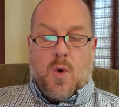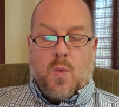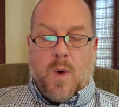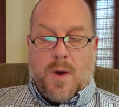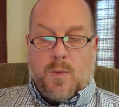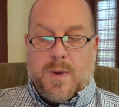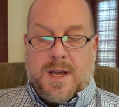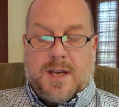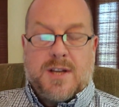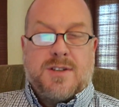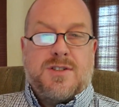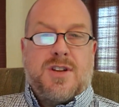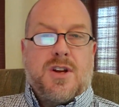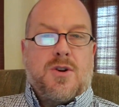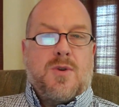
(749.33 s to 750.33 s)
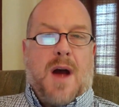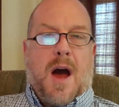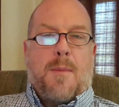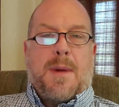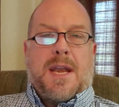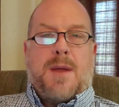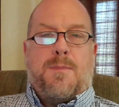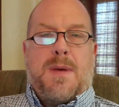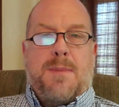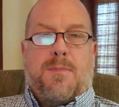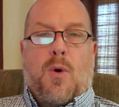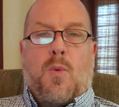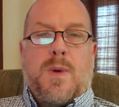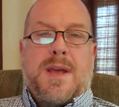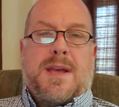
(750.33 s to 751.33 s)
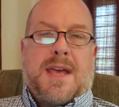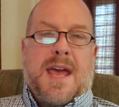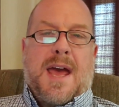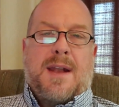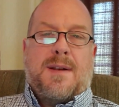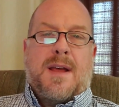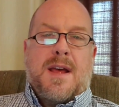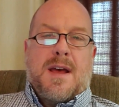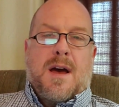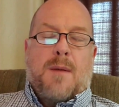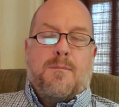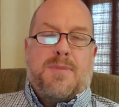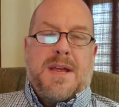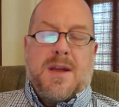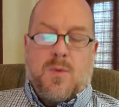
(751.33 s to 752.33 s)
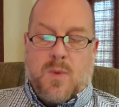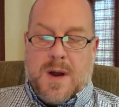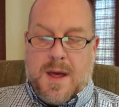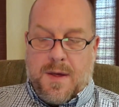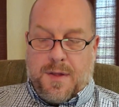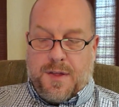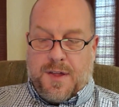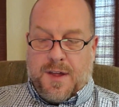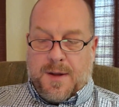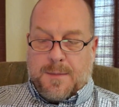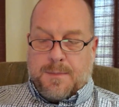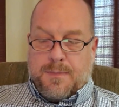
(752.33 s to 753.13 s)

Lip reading: what we can do, how many people we can be with.